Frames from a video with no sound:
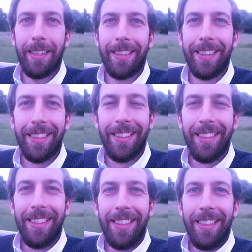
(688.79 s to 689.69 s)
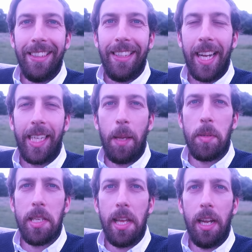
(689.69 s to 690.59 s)
I keep
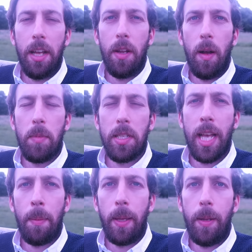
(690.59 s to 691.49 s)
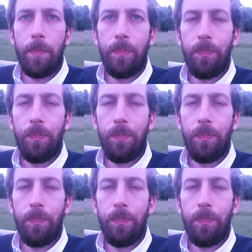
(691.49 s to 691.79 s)
saying, I know, I'm just happy.